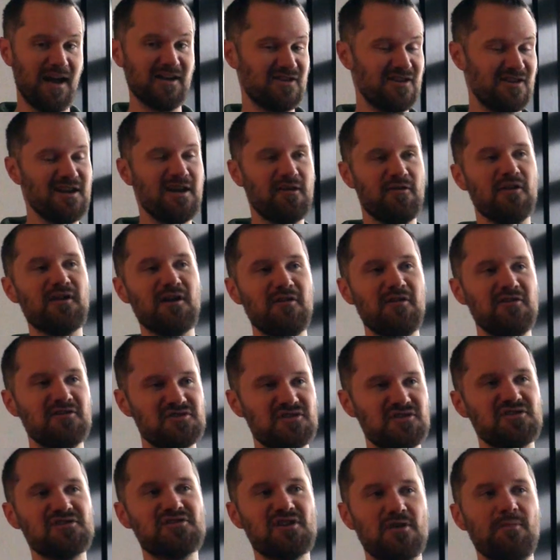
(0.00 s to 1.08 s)
actually, now the code
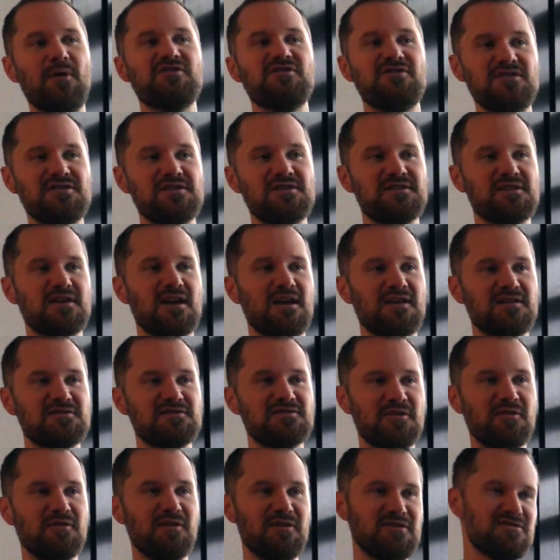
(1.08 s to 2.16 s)
is just so much easier to get
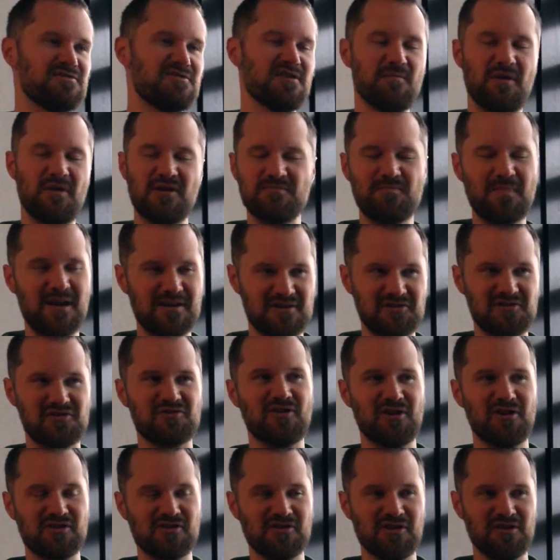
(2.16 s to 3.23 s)
into and so much better
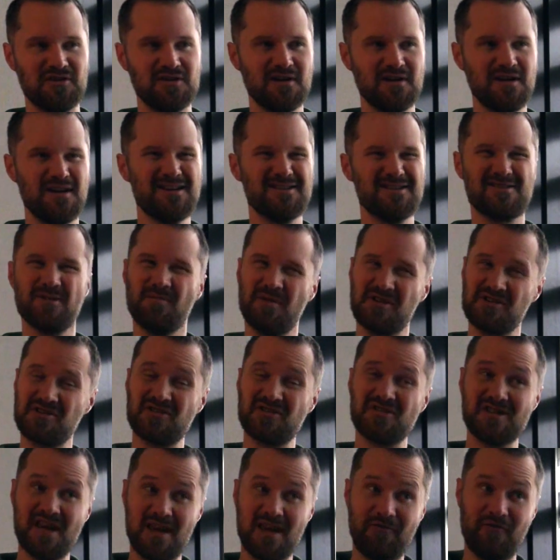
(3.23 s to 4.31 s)
structured, so much
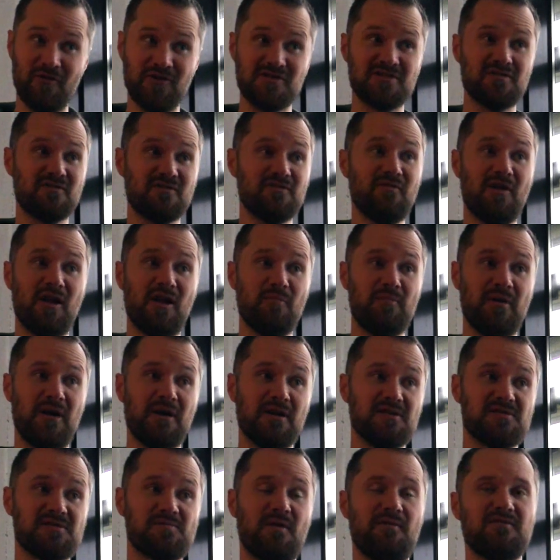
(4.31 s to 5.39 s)
safer to develop
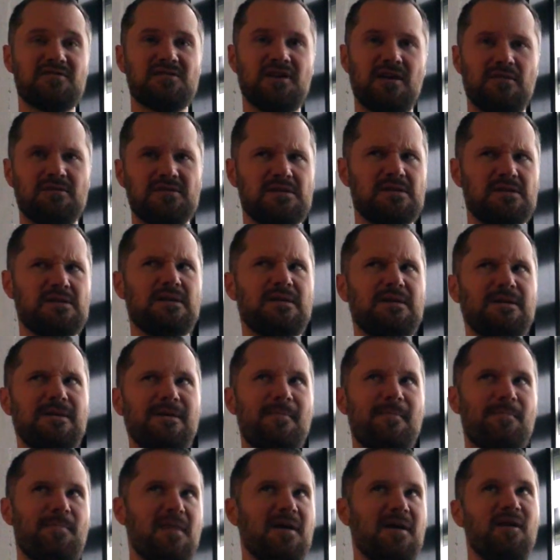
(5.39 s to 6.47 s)
in. Because previously, it was
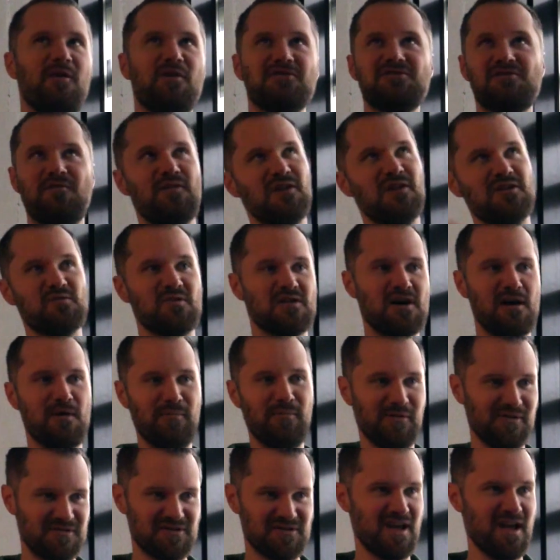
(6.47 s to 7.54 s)
lots of things were
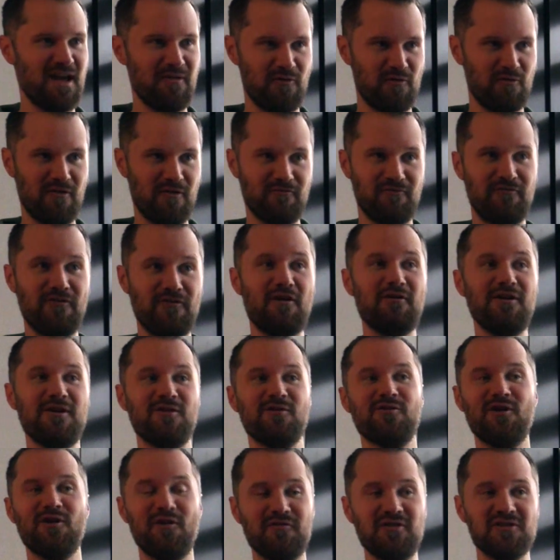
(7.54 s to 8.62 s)
coupled together in very
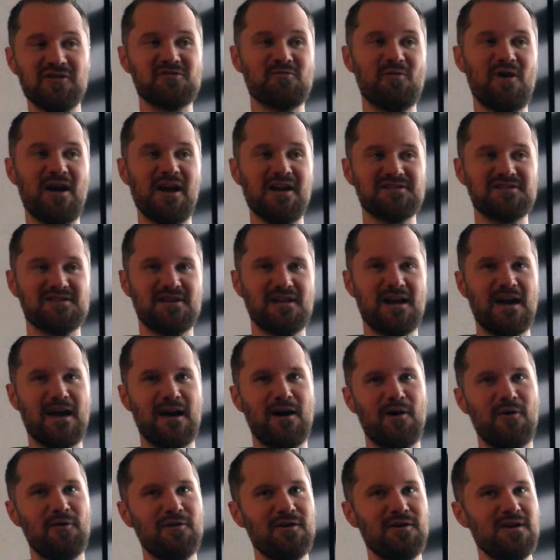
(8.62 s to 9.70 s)
non-obvious ways. And
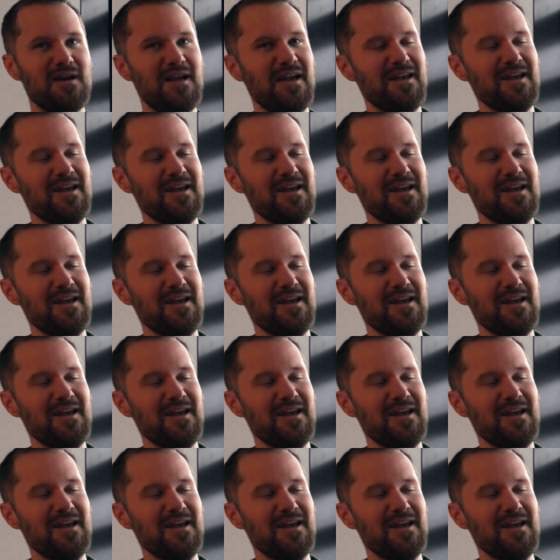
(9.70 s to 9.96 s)
now,